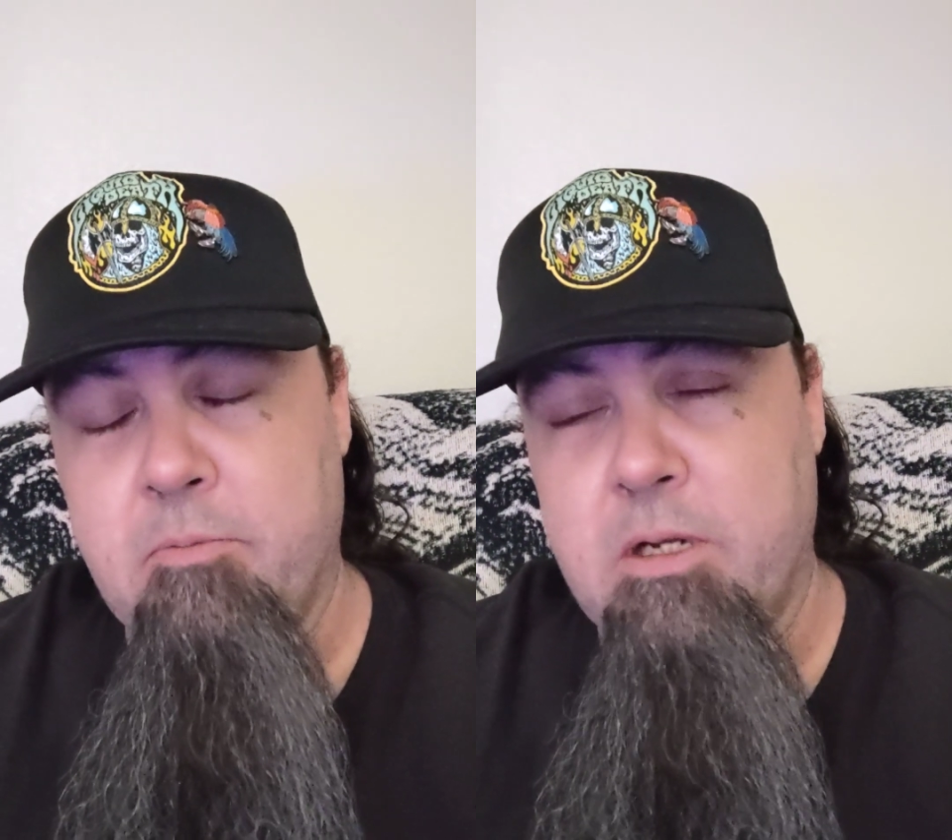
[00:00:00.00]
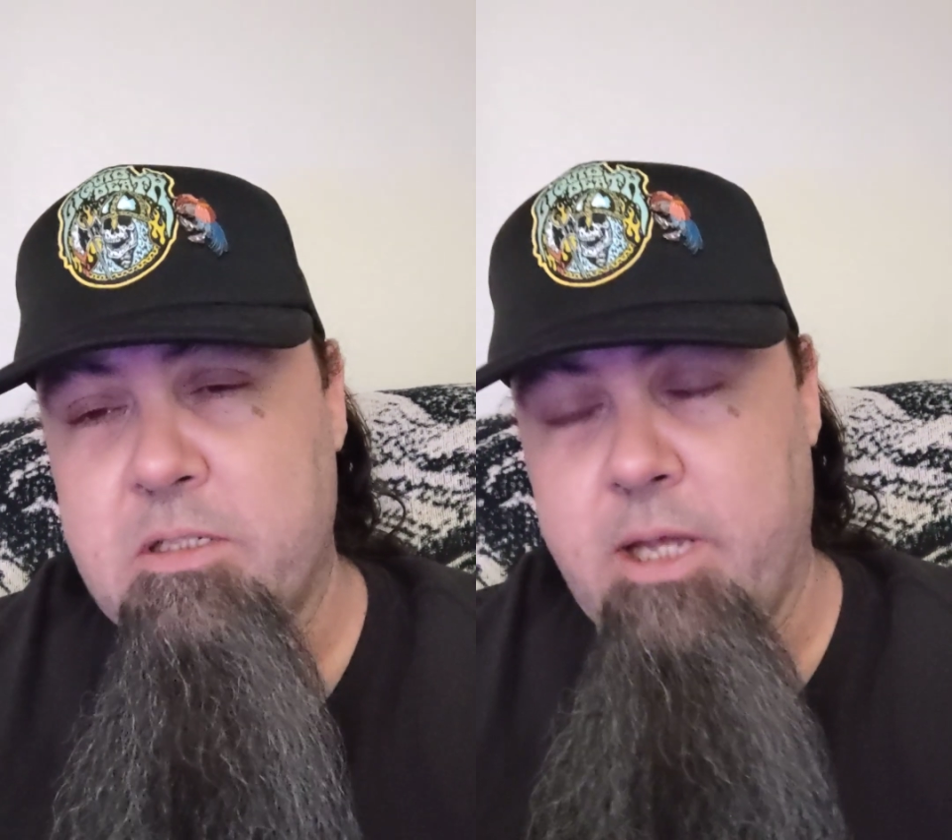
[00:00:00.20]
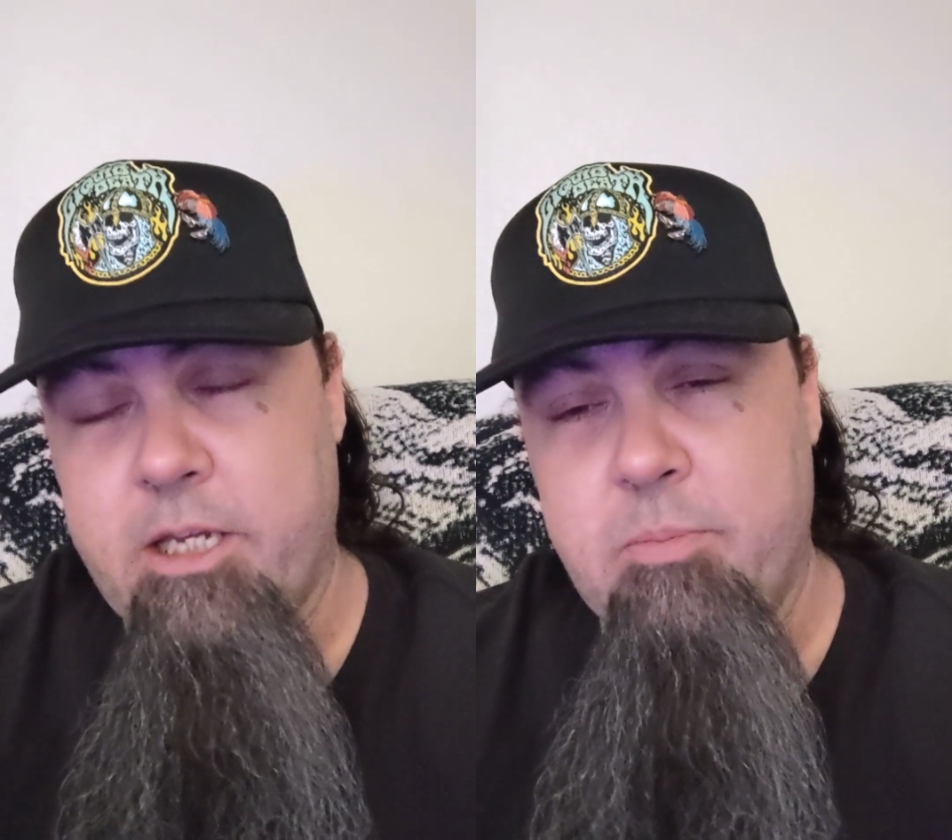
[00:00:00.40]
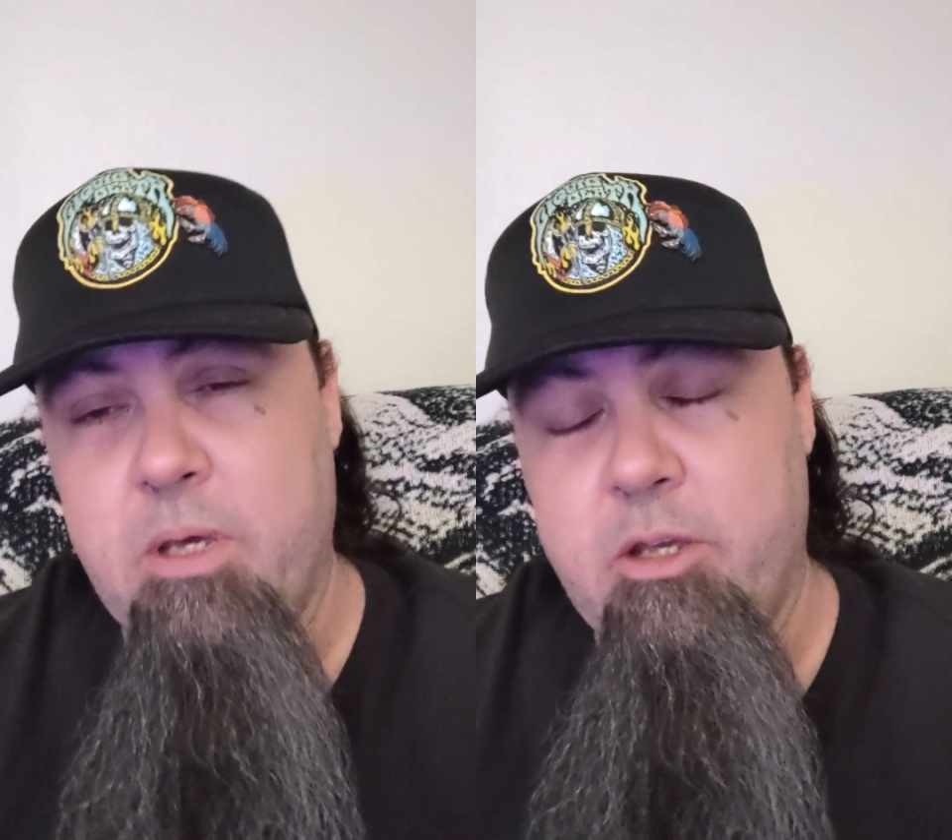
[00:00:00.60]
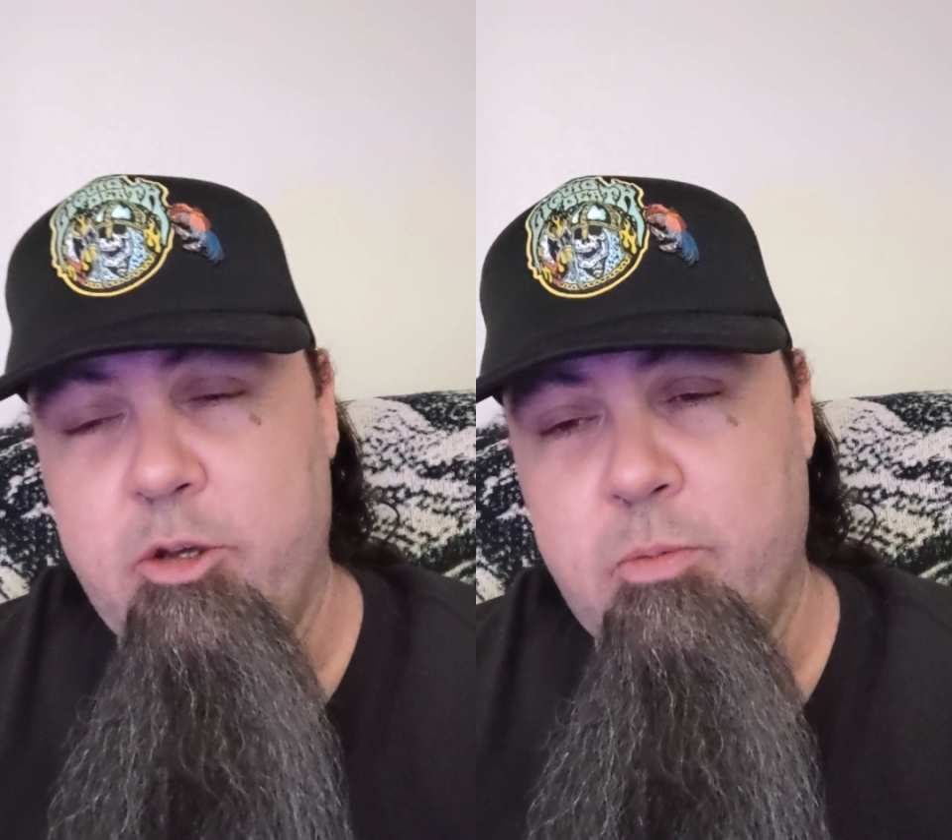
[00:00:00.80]
what it's like to be
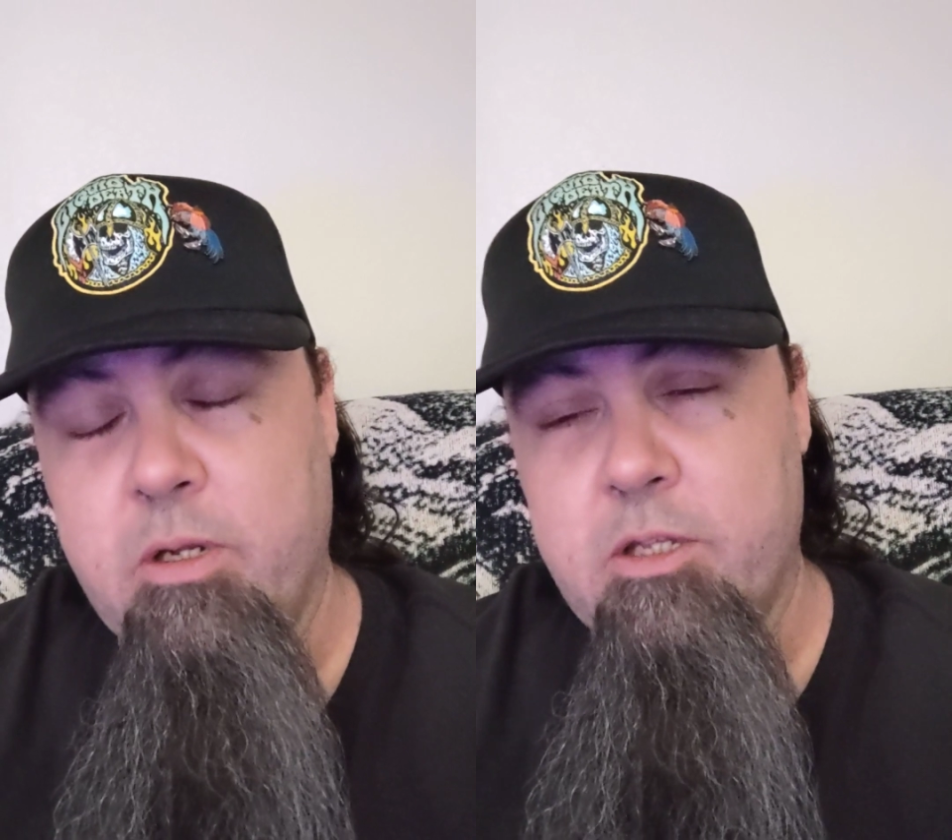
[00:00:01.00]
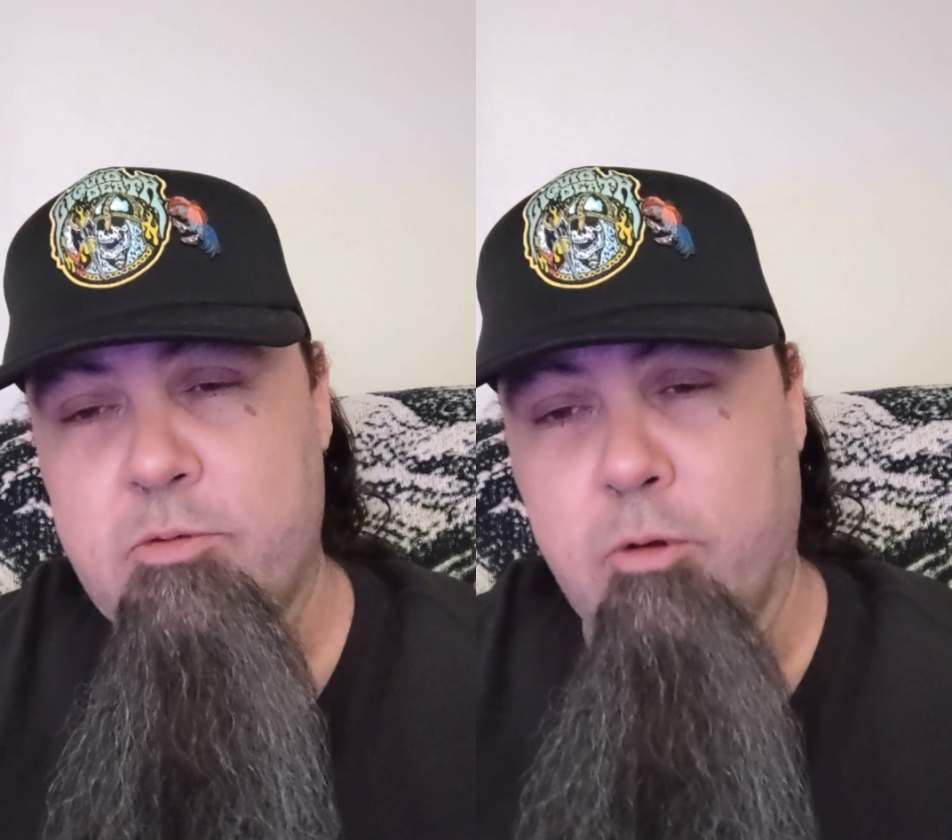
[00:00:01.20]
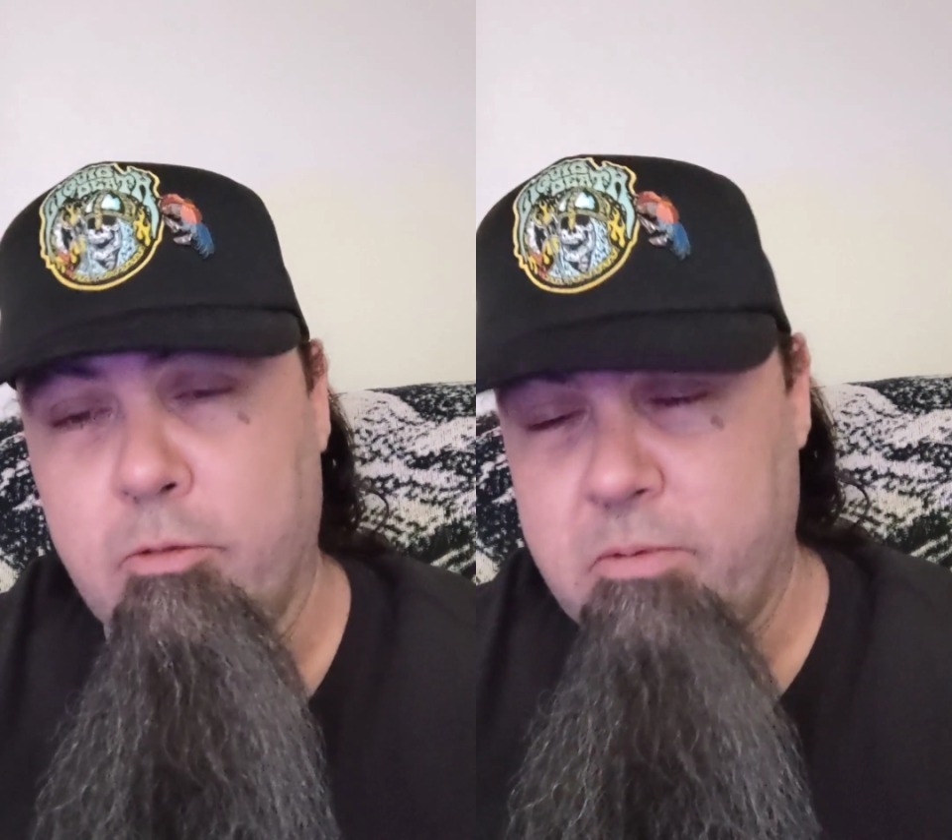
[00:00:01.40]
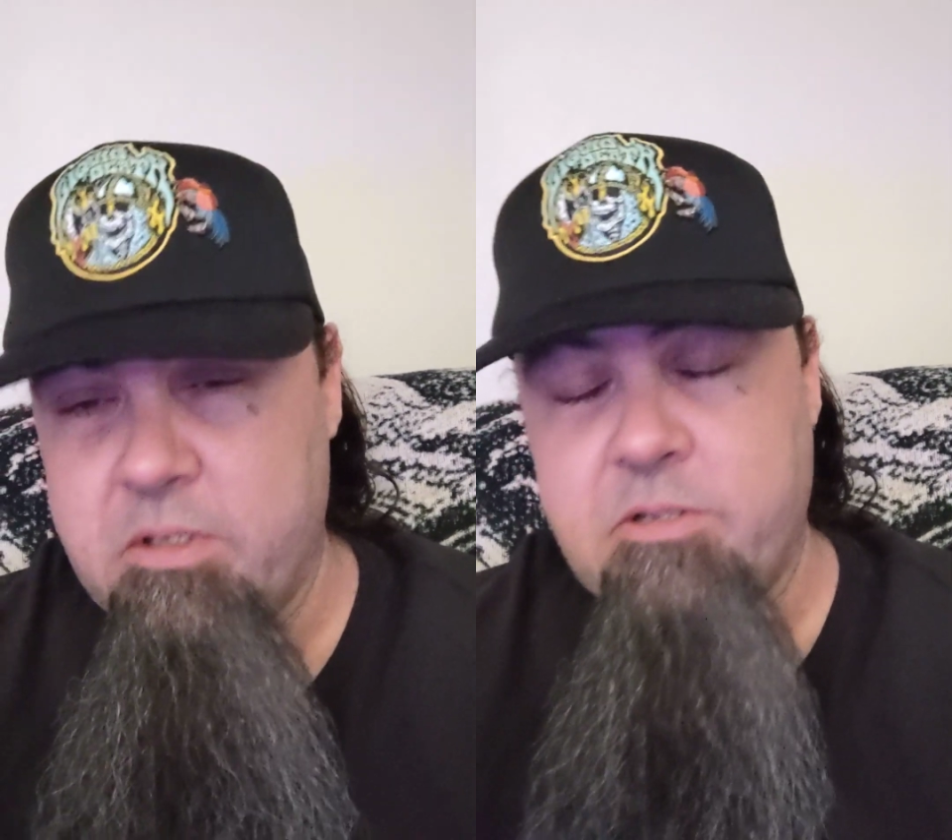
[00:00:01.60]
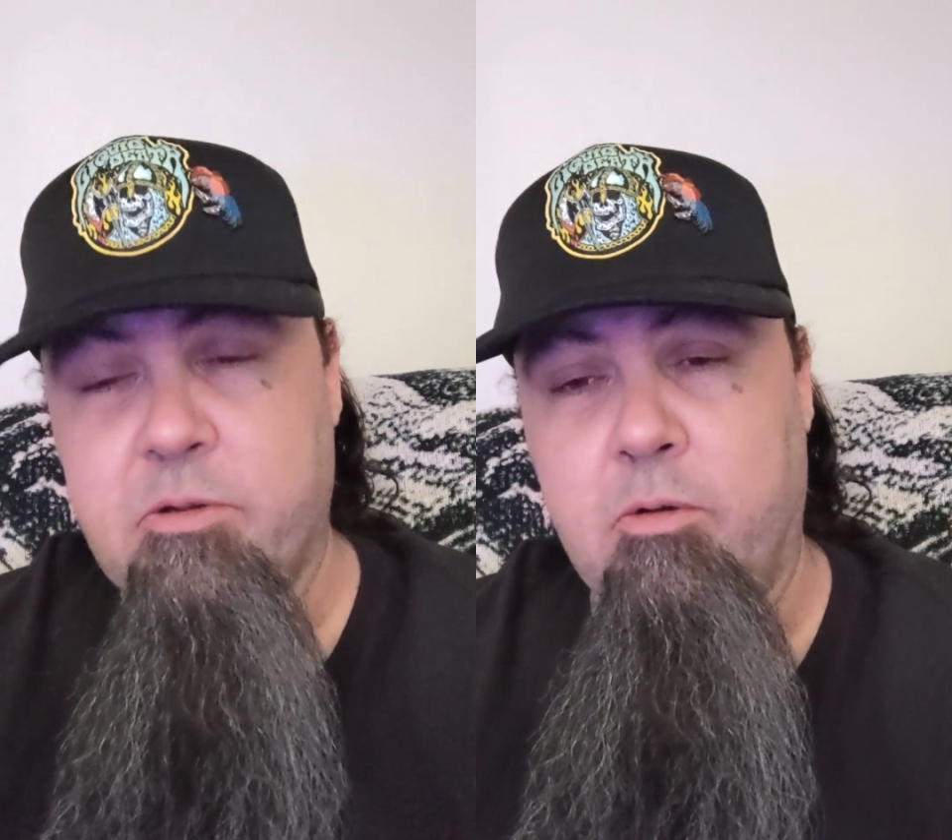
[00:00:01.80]
a human in this world with
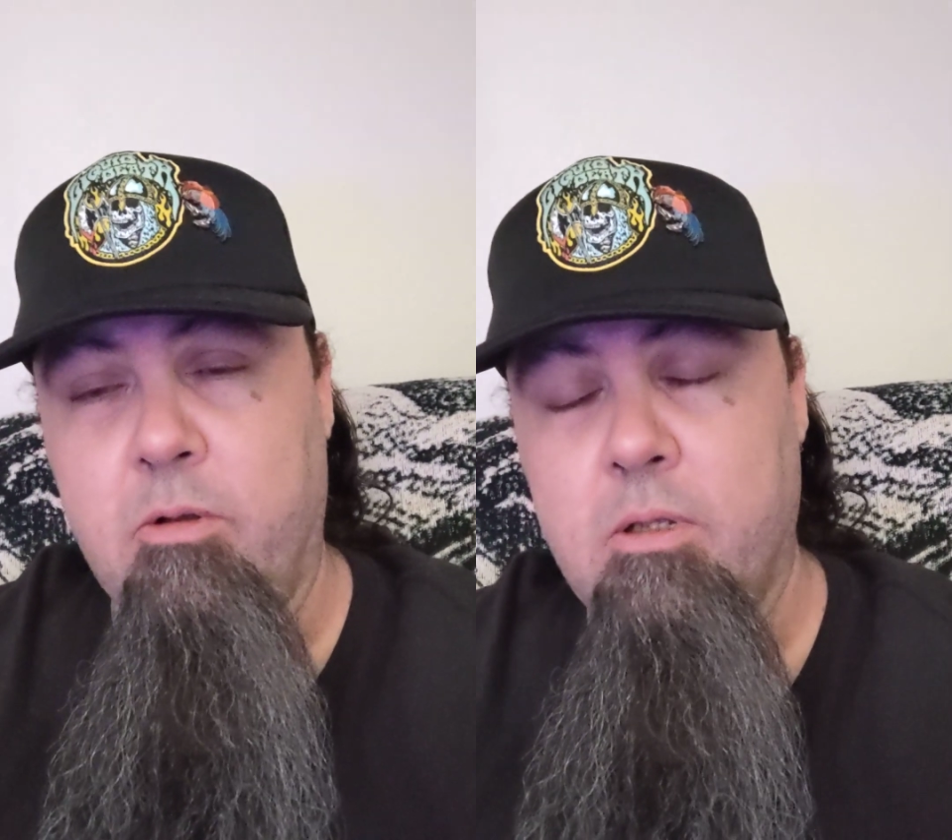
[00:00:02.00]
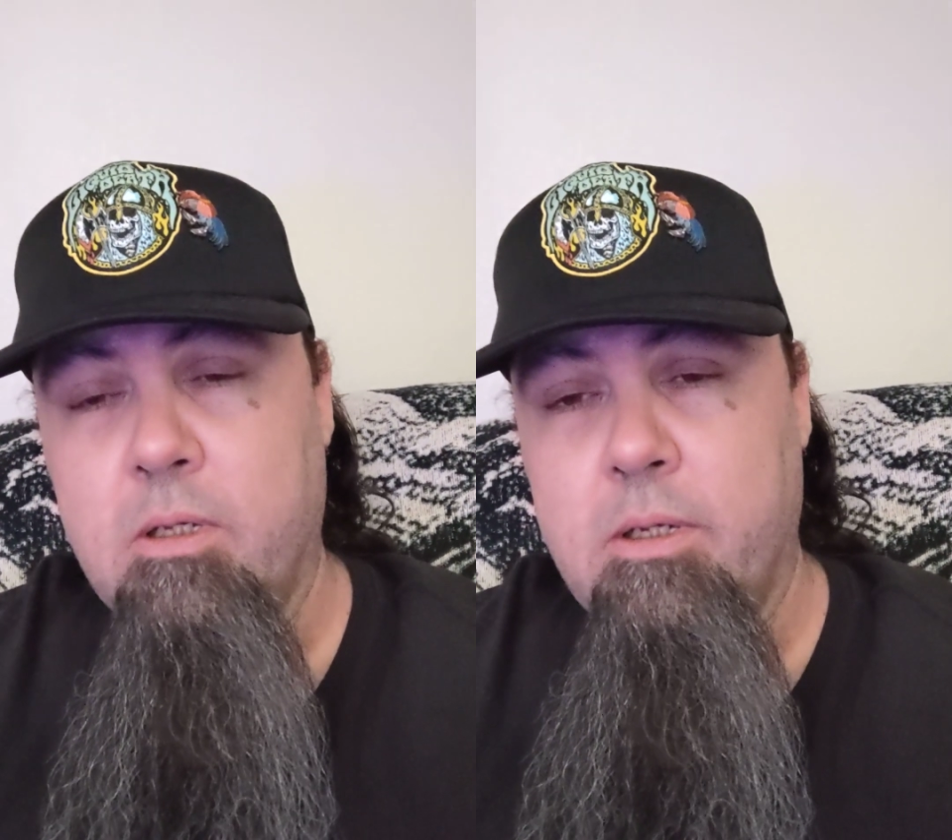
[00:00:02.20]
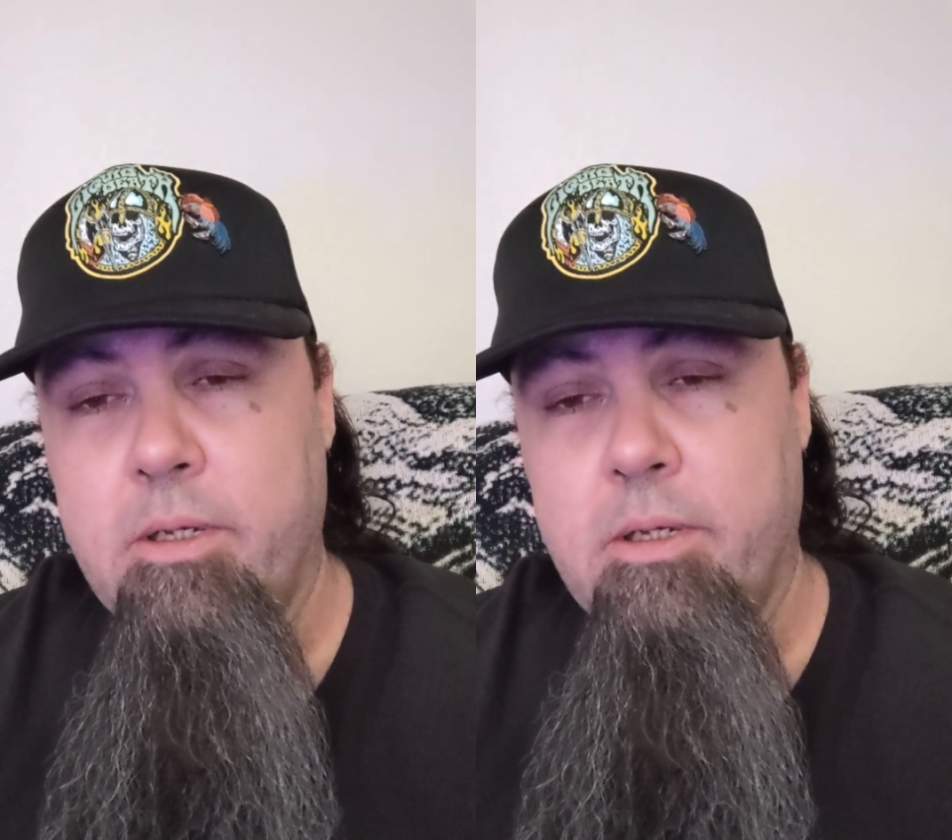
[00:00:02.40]
a soul,